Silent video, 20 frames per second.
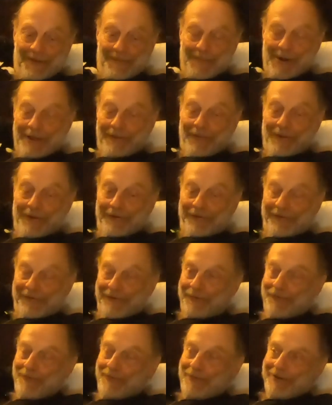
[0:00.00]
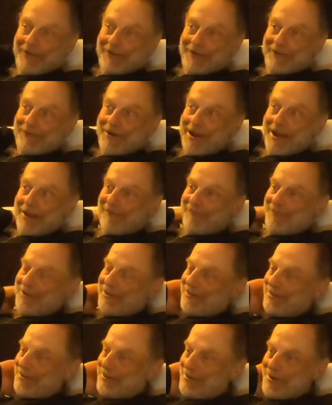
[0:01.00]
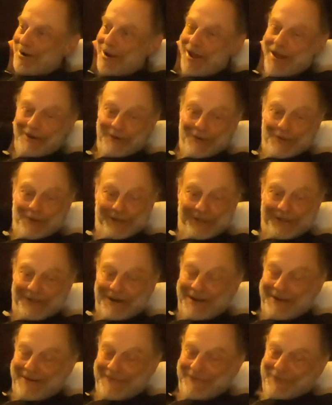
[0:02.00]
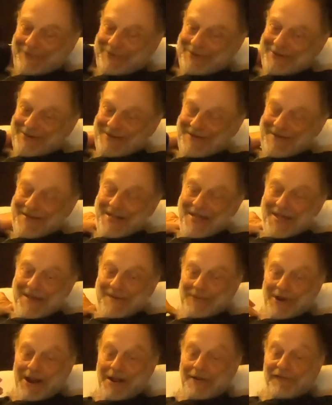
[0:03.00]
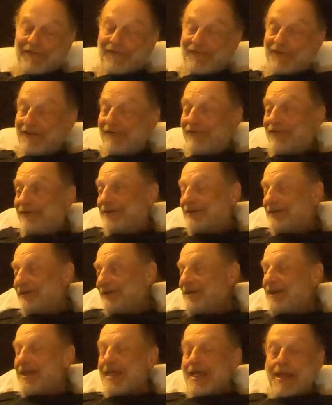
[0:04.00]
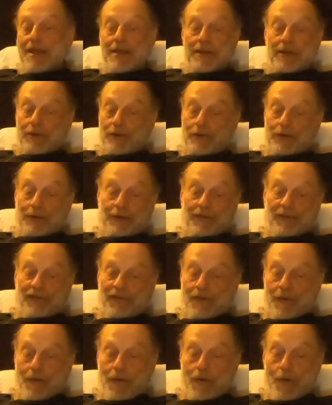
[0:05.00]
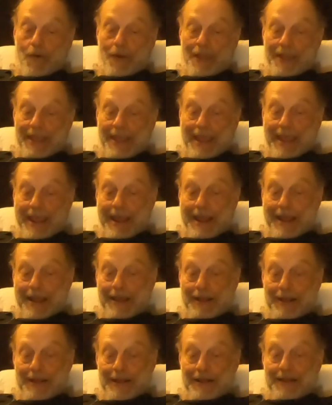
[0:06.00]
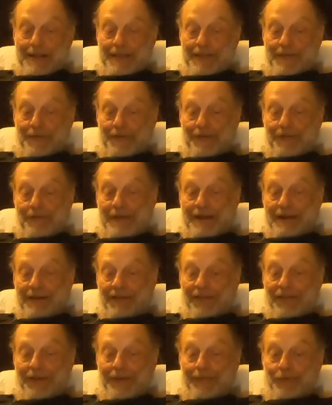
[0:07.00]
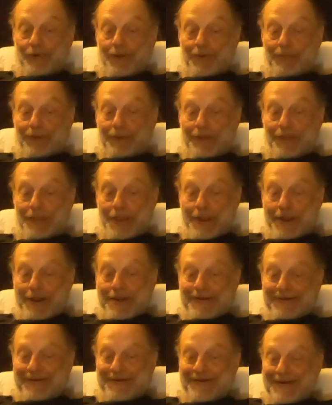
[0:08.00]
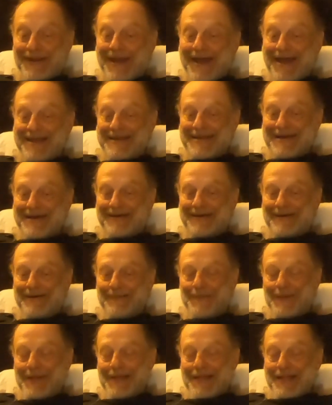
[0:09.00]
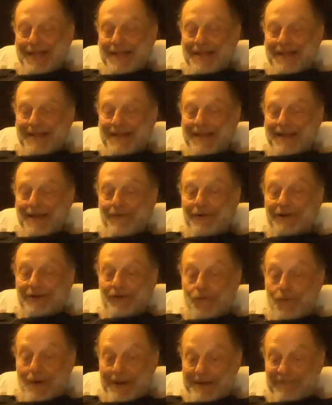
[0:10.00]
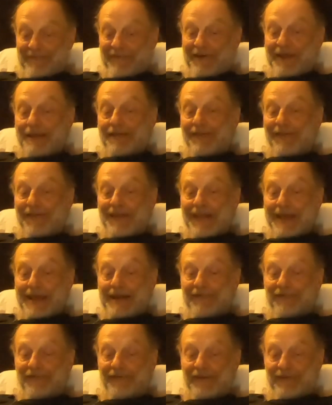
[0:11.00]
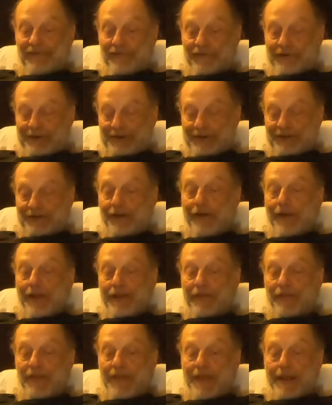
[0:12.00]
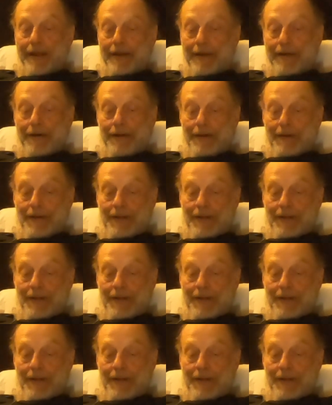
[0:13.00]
My lungs are really raspy. They're not in good shape. But I was feverish. So, yeah. There was a lot of sleep trouble in there. I went to Whiteface, had a feverish night there.